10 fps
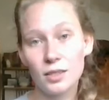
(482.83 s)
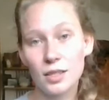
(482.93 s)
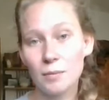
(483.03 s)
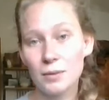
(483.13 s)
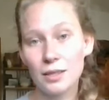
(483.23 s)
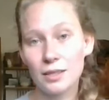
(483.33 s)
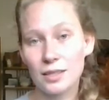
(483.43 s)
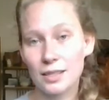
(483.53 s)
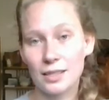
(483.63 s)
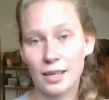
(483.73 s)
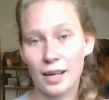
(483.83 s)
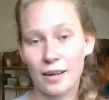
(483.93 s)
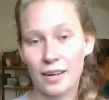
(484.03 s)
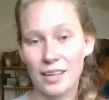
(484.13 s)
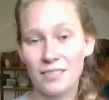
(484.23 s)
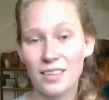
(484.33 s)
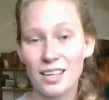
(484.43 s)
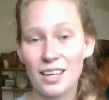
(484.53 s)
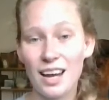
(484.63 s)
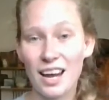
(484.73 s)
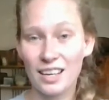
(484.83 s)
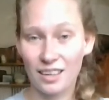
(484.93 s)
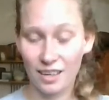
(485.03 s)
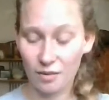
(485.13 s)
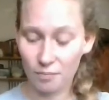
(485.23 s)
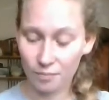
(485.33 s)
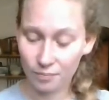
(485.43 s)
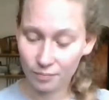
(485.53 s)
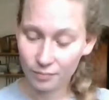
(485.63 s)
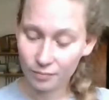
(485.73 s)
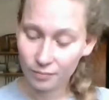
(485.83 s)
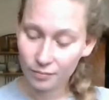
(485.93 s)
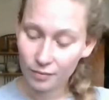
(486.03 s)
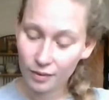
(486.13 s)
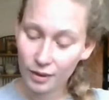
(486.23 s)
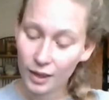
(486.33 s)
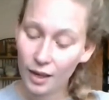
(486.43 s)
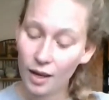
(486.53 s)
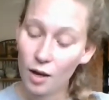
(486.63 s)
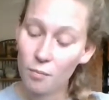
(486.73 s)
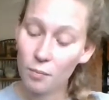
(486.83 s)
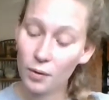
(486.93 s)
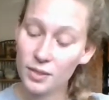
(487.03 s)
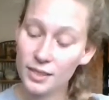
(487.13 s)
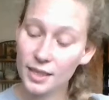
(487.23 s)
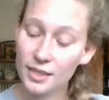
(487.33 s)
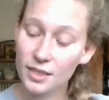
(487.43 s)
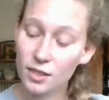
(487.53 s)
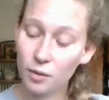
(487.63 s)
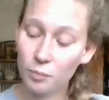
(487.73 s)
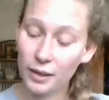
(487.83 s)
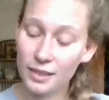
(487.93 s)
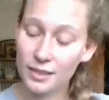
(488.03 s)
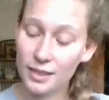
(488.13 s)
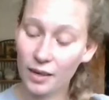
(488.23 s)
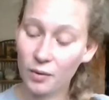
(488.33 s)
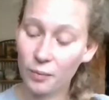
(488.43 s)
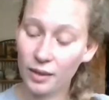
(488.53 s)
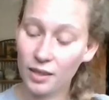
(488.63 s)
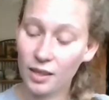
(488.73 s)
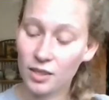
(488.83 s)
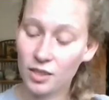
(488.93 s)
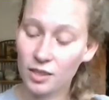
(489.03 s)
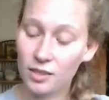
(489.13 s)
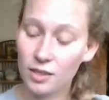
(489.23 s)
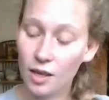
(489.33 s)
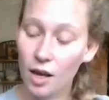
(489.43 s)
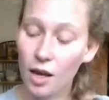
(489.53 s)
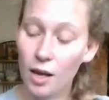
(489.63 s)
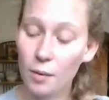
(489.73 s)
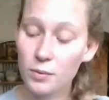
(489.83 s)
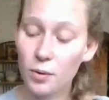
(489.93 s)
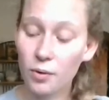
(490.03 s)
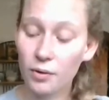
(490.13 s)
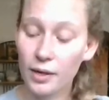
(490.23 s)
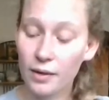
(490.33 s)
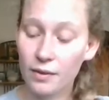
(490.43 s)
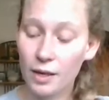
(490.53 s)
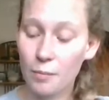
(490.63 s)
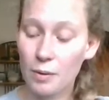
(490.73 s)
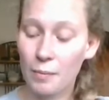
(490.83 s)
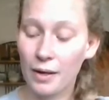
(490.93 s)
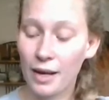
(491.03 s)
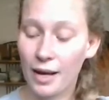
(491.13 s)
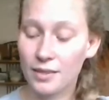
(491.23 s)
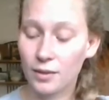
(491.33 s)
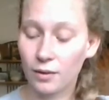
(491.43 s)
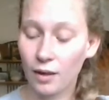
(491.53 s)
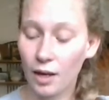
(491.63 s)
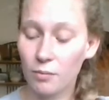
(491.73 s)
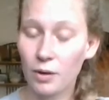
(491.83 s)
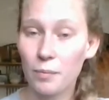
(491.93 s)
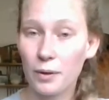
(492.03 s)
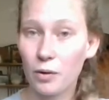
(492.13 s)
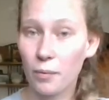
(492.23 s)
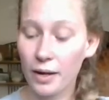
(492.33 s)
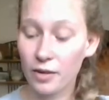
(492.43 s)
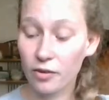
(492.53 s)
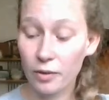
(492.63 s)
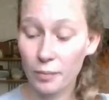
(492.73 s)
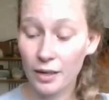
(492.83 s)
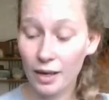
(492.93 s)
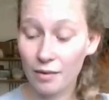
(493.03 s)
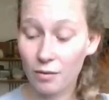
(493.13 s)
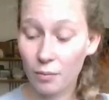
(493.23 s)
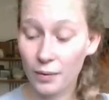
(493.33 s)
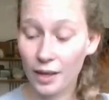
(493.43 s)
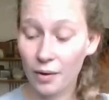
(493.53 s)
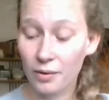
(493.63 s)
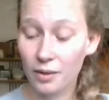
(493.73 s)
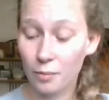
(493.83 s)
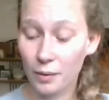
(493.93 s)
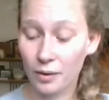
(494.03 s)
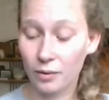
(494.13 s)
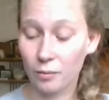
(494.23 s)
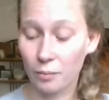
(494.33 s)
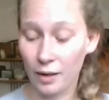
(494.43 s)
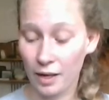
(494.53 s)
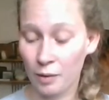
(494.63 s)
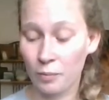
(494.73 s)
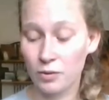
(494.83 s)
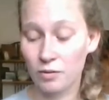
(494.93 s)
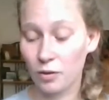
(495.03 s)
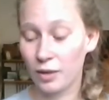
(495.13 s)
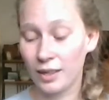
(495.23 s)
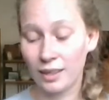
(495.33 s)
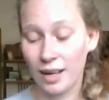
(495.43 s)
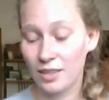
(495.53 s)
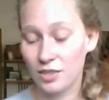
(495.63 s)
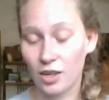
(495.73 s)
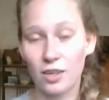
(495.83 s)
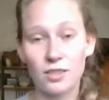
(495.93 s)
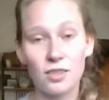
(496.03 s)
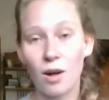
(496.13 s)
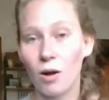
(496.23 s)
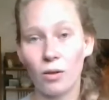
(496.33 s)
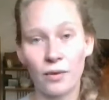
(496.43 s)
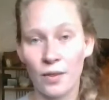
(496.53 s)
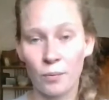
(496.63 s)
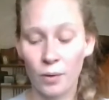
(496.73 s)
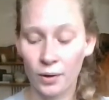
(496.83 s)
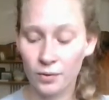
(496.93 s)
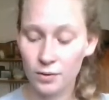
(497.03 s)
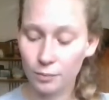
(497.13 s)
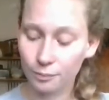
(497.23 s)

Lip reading: Snape didn't dislike Harry. He hated him. Potions lessons took place down in one of the dungeons. It was colder here than up in the main castle, and would have been quite creepy enough without the pickled animals floating in glass jars all around the walls.